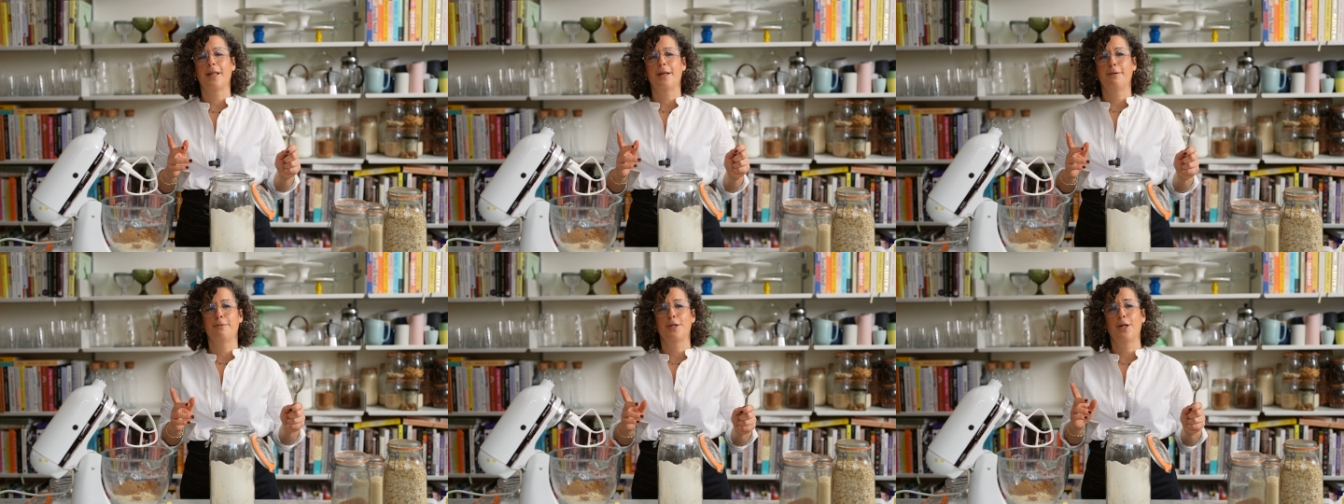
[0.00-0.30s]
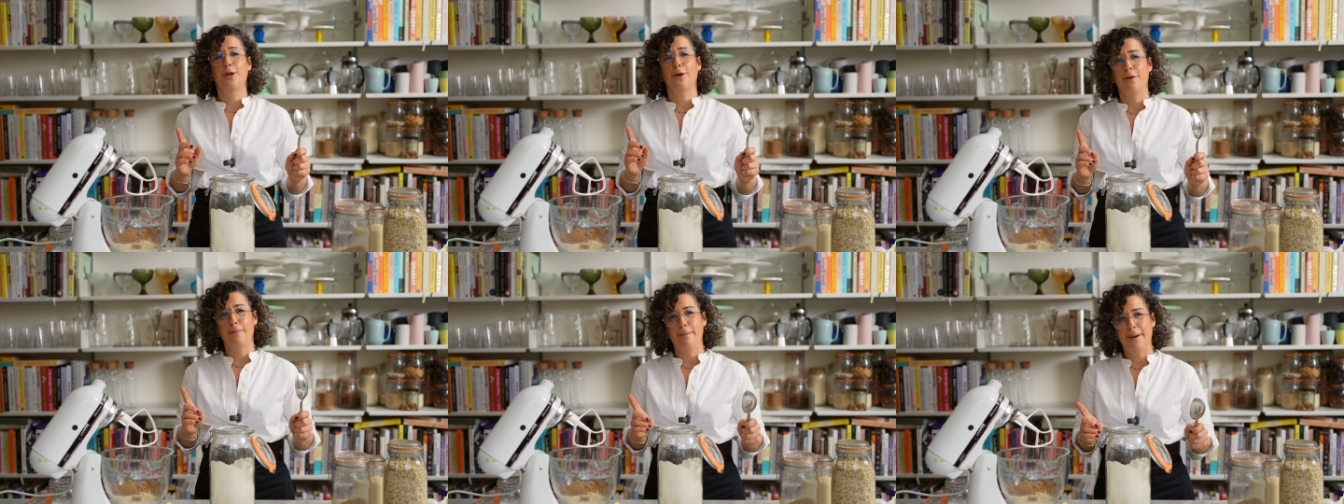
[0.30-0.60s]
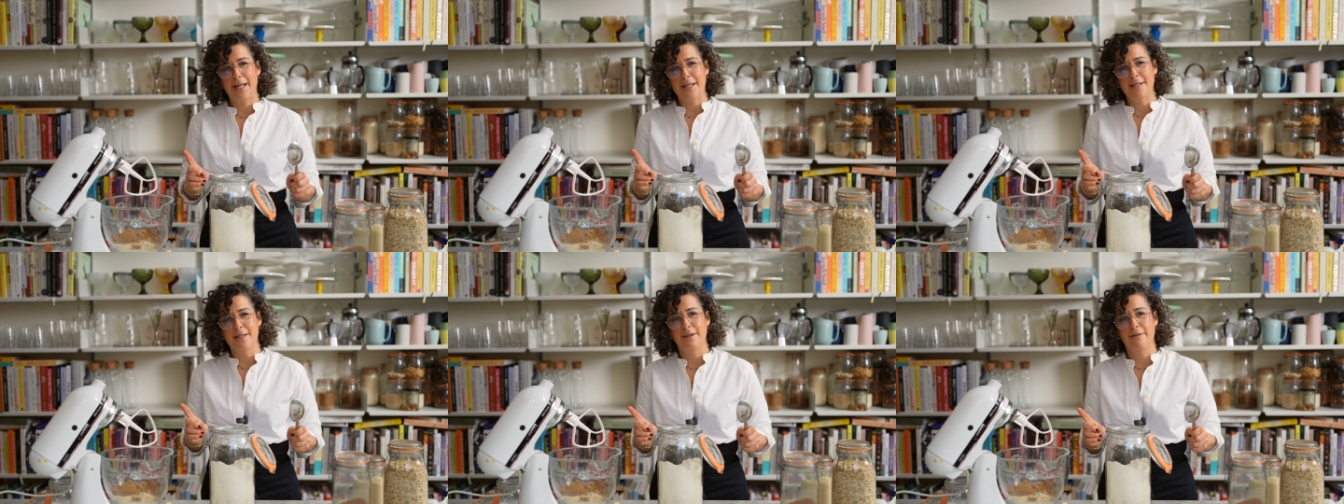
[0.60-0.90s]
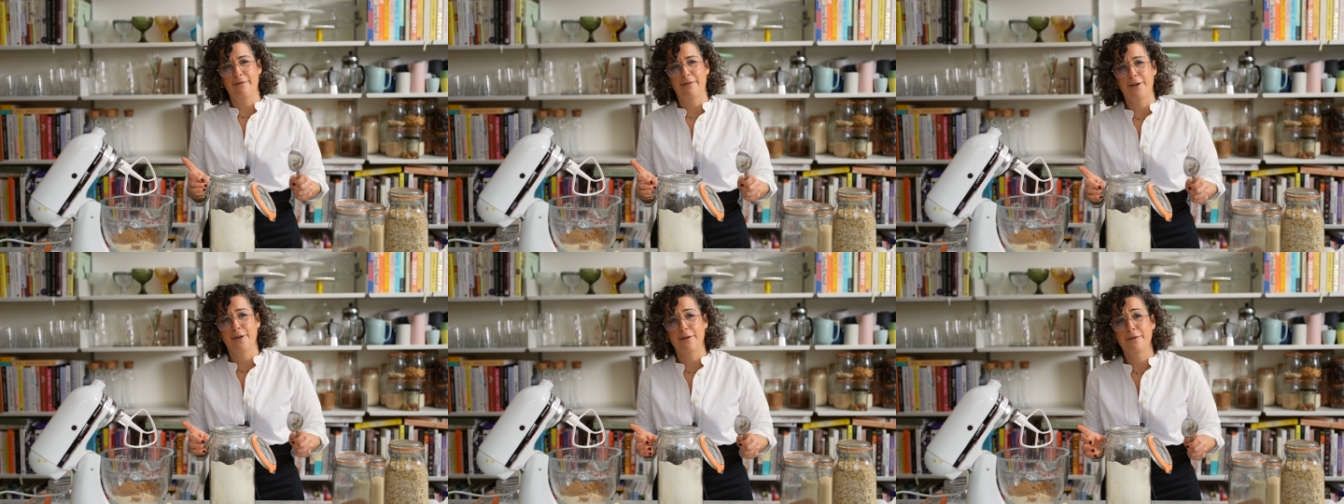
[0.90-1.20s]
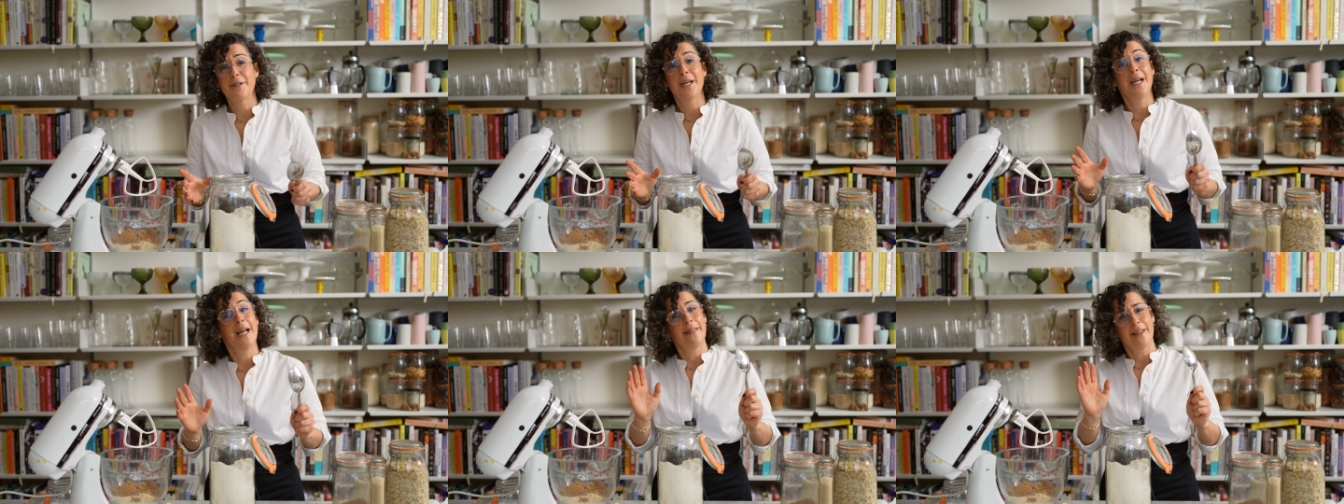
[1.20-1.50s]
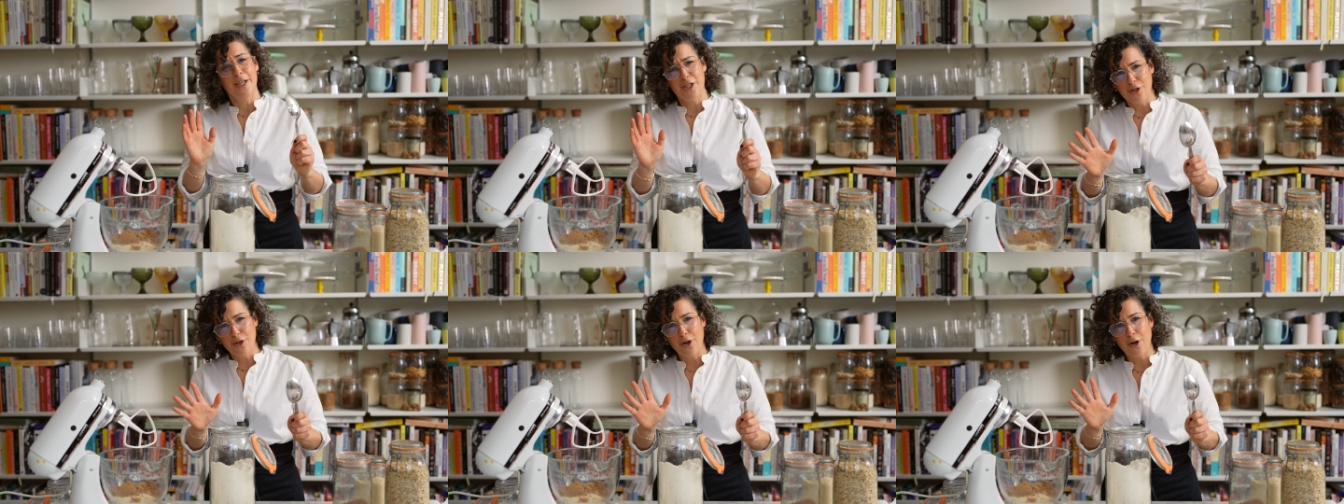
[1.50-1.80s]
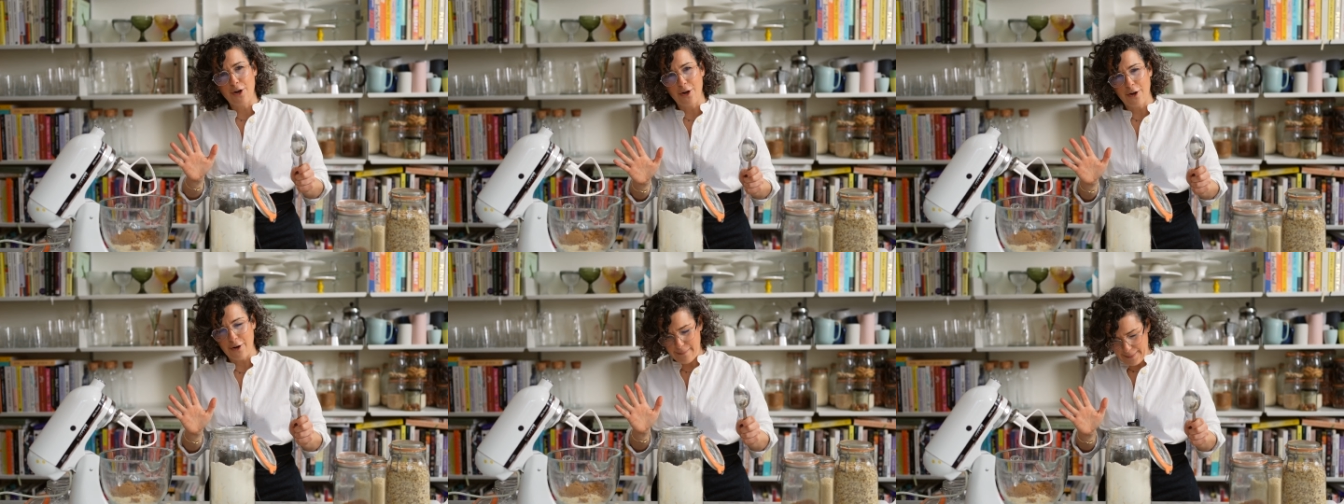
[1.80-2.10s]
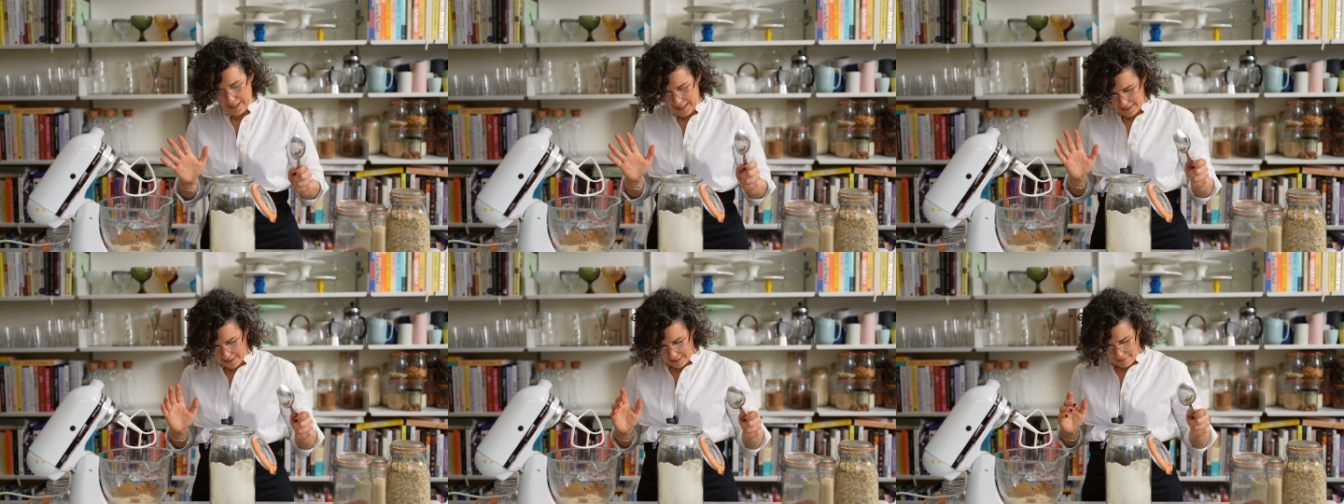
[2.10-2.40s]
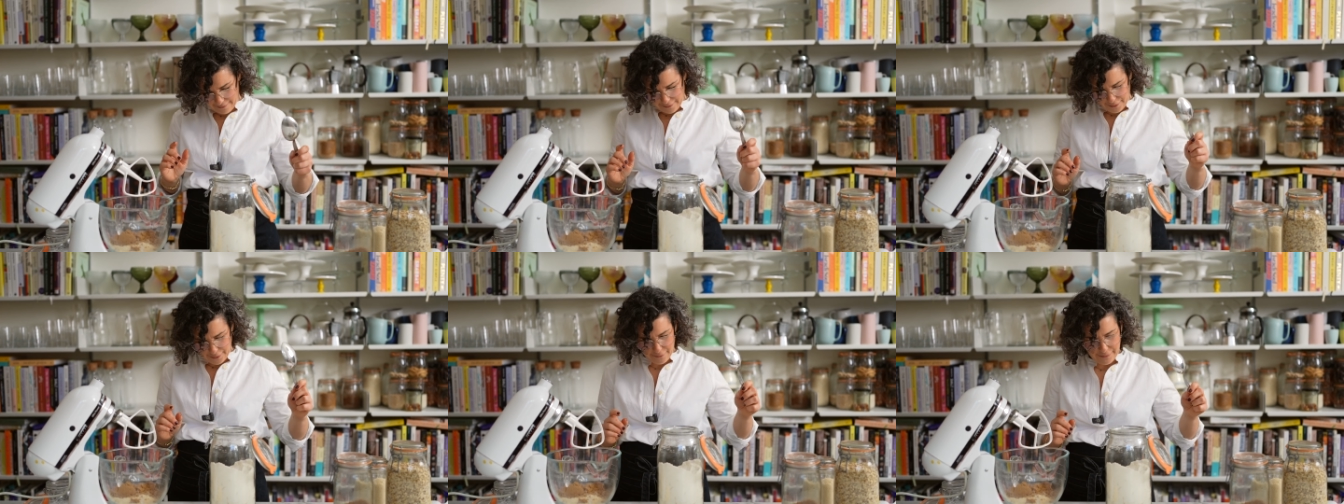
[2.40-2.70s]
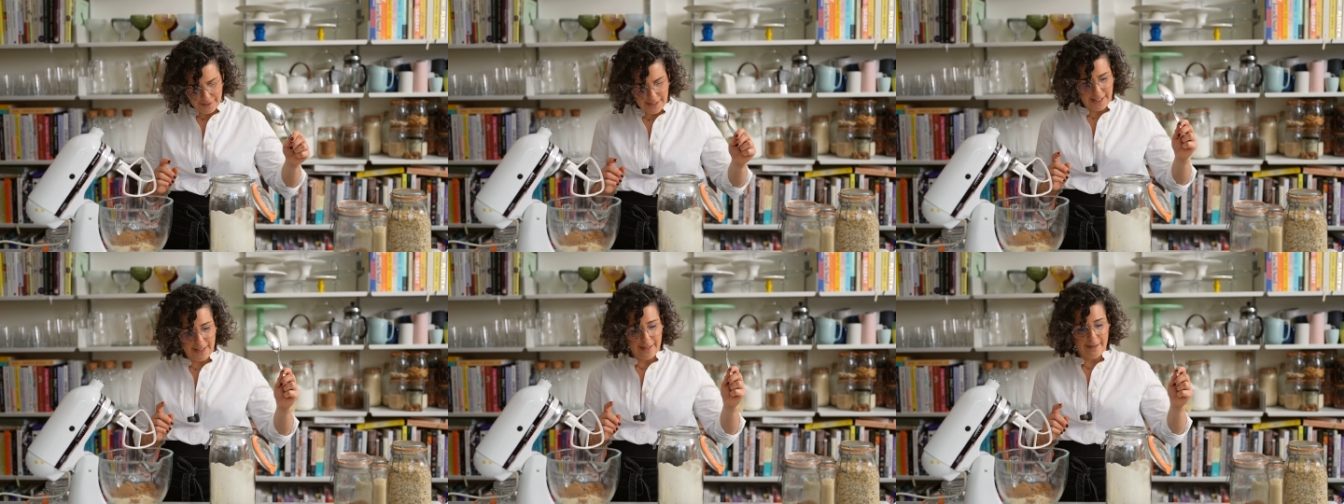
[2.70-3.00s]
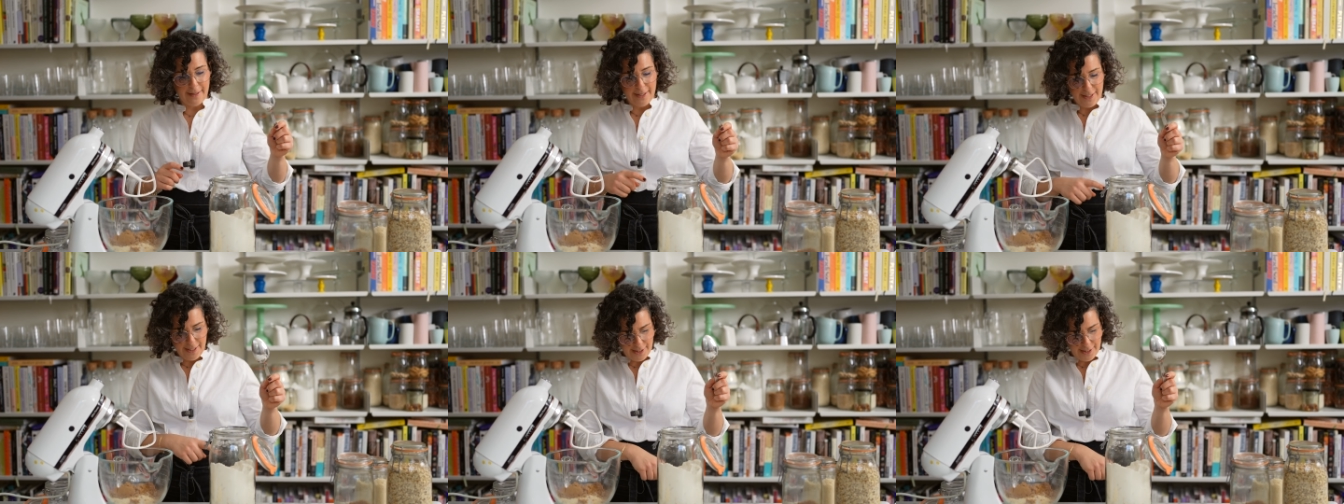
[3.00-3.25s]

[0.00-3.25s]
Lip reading: there was a lot of maths involved. There's not a lot of maths involved here.